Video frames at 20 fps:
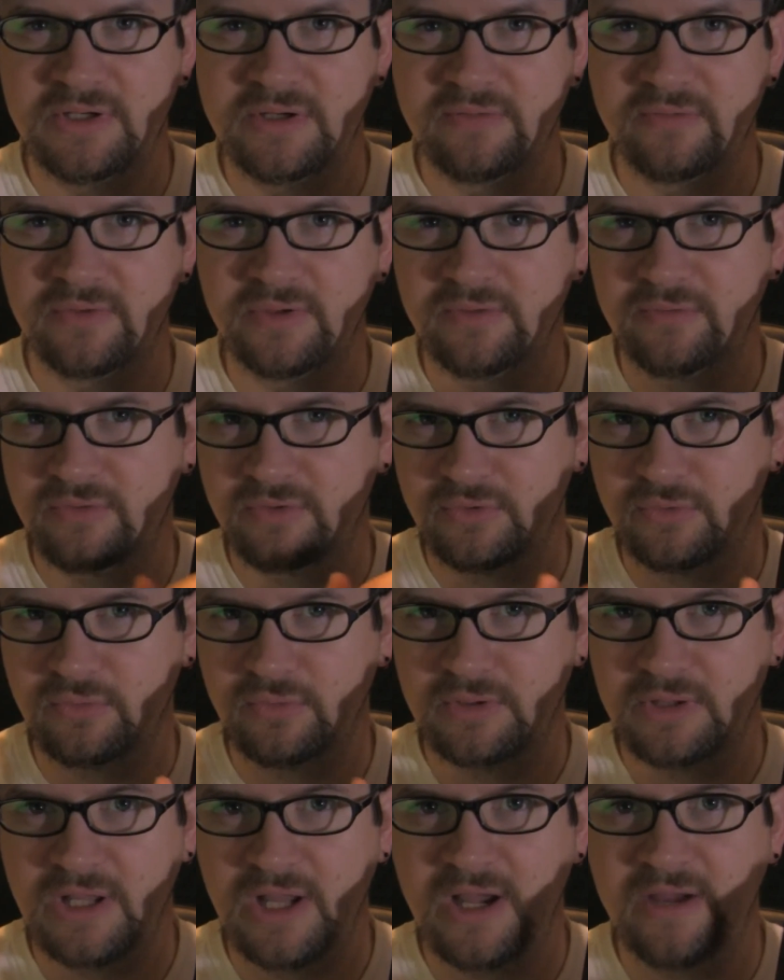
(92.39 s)
different if they're
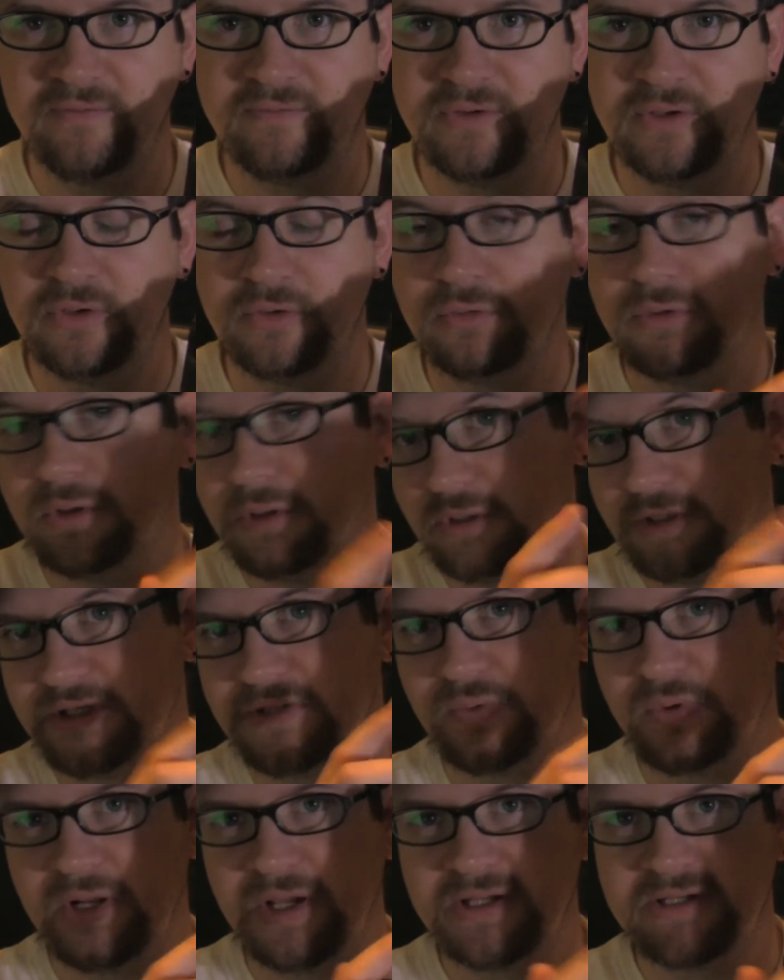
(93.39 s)
doing live view.
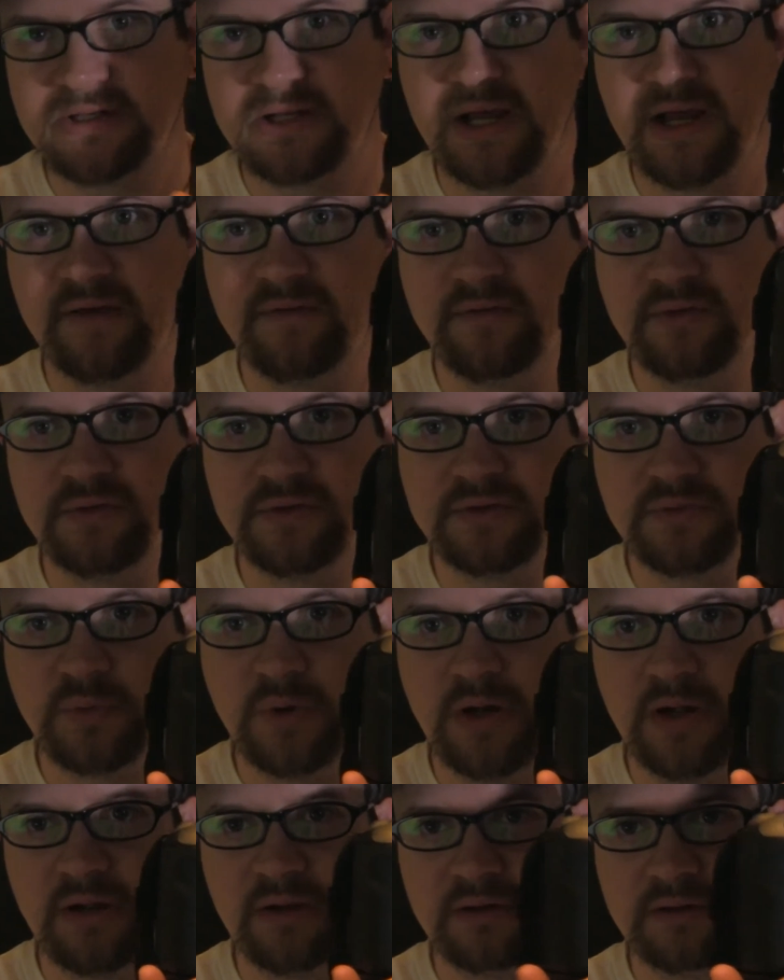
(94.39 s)
This one has live view as well,